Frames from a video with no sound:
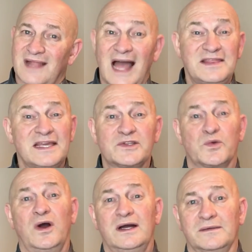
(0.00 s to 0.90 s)
I think it's
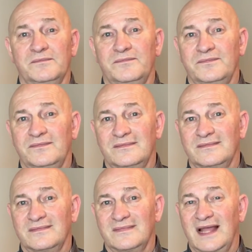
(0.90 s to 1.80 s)
wrong.
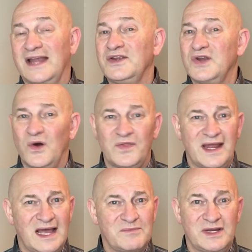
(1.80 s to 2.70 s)
I know
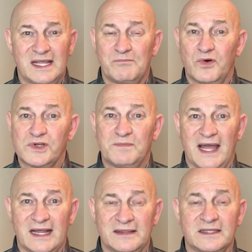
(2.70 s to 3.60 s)
that I'm going to get
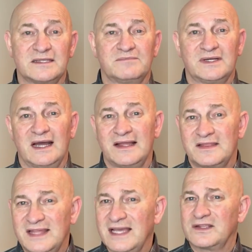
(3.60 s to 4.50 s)
pushback on this, but I
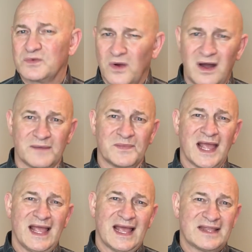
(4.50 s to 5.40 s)
think it's wrong.
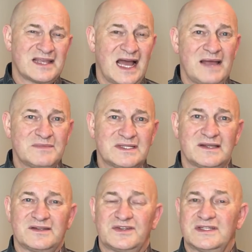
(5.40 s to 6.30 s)
At times,
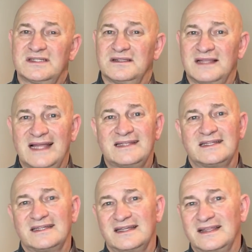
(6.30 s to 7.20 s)
just
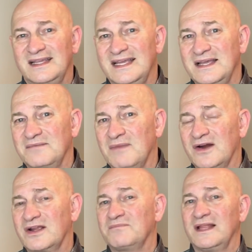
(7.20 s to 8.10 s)
let the
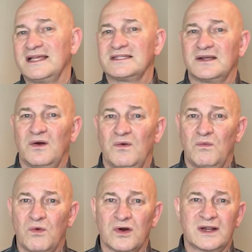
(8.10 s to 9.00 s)
marketplace
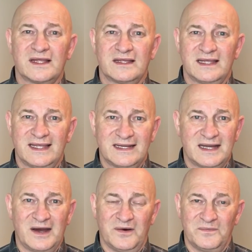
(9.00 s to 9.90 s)
work it
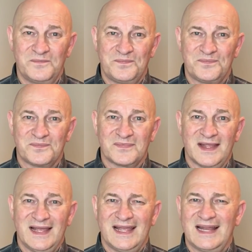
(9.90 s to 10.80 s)
out.
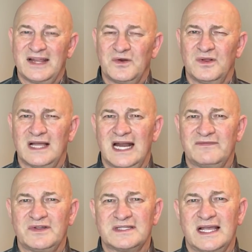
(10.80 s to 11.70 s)
And I know a lot
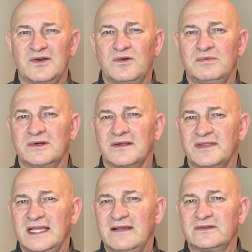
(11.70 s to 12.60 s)
of you say Uber are
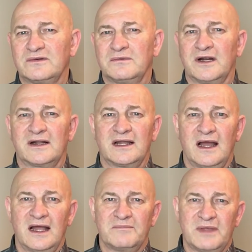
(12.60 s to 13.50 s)
thieves, Uber are
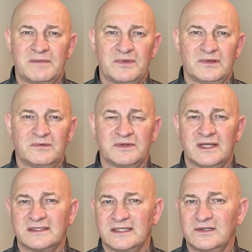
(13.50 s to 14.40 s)
con people, Uber
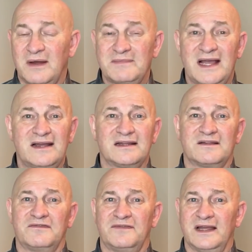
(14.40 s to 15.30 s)
does this. I'm not going
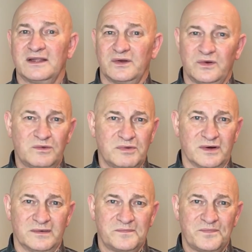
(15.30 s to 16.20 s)
to defend
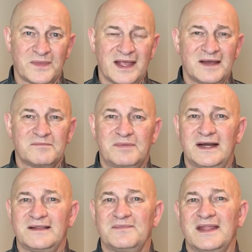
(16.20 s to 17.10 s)
Uber.
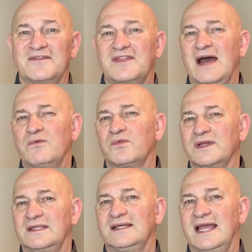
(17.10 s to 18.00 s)
But if that were
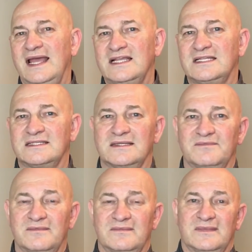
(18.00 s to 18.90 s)
really the case,
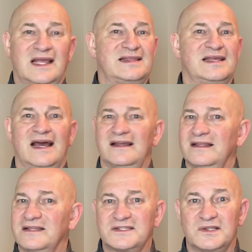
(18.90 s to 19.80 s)

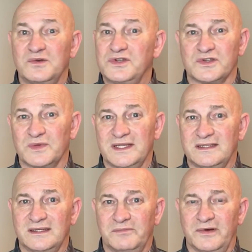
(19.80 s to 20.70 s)
the solution is really
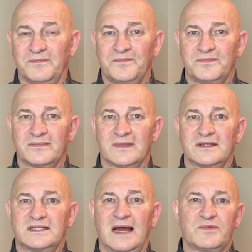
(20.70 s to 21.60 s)
simple
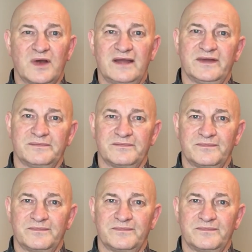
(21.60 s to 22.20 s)
stop driving.